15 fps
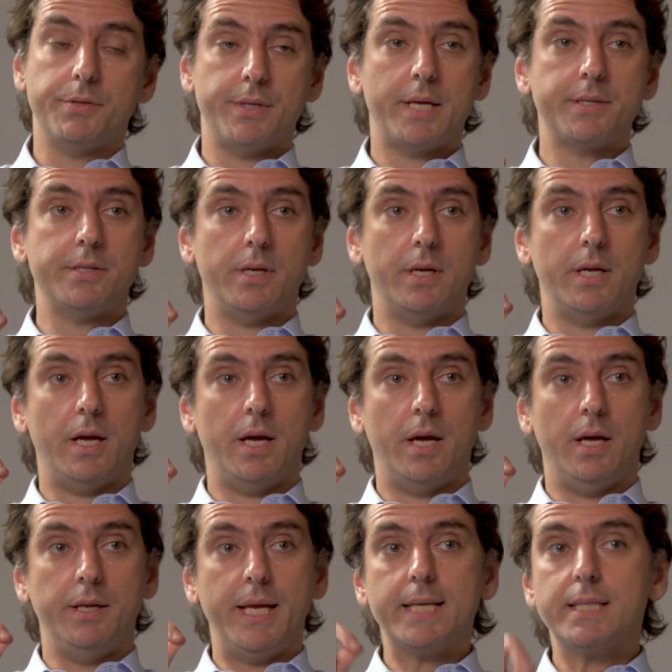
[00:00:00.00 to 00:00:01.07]
so that's
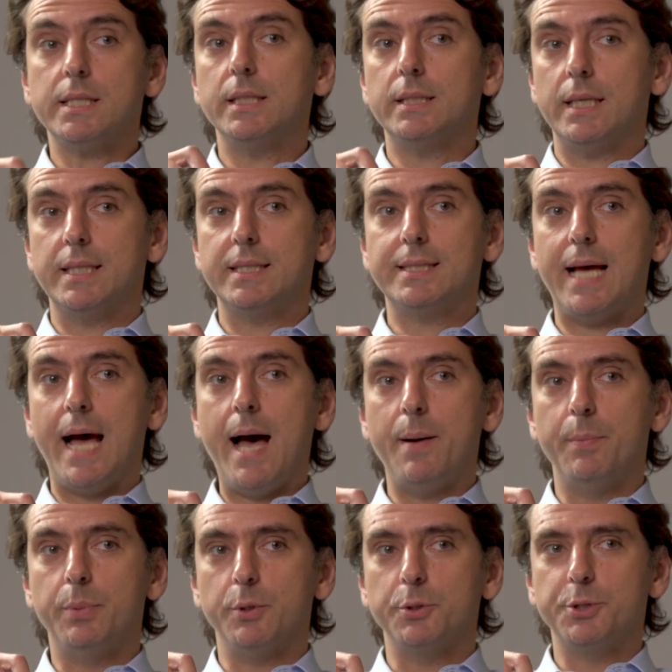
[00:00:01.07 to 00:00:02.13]
an excellent
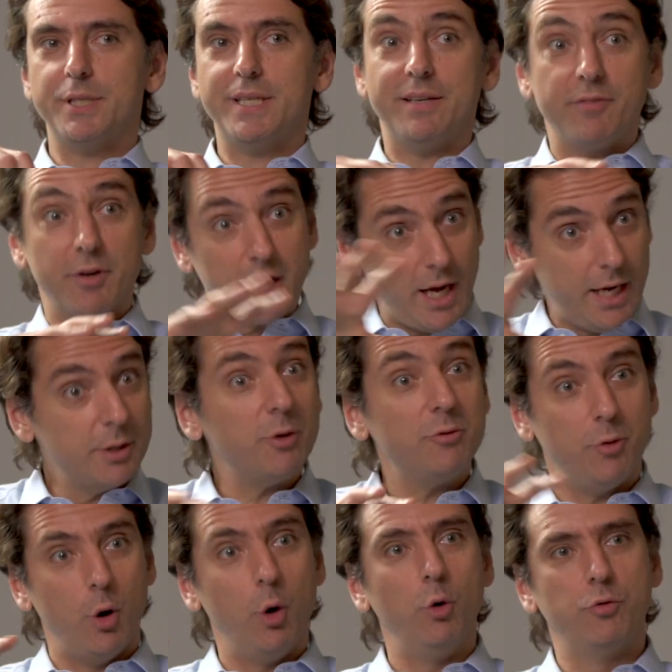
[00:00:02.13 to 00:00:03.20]
example to give a kind of
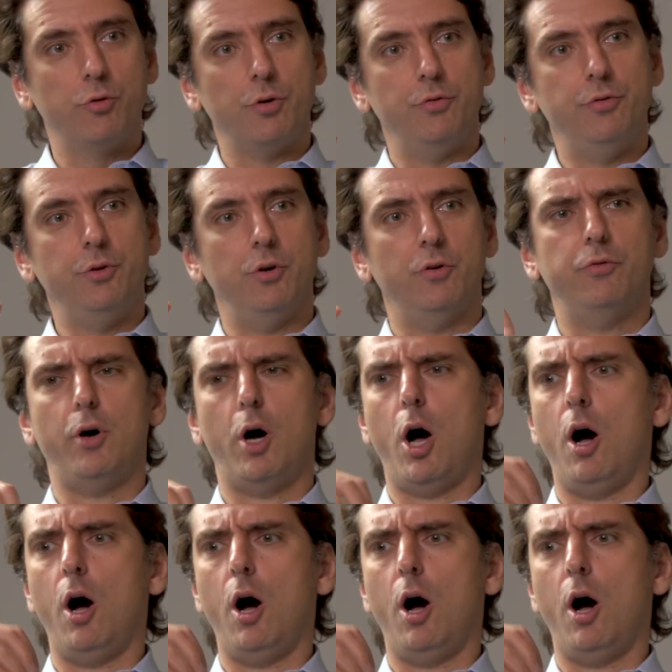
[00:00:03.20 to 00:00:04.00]
overview of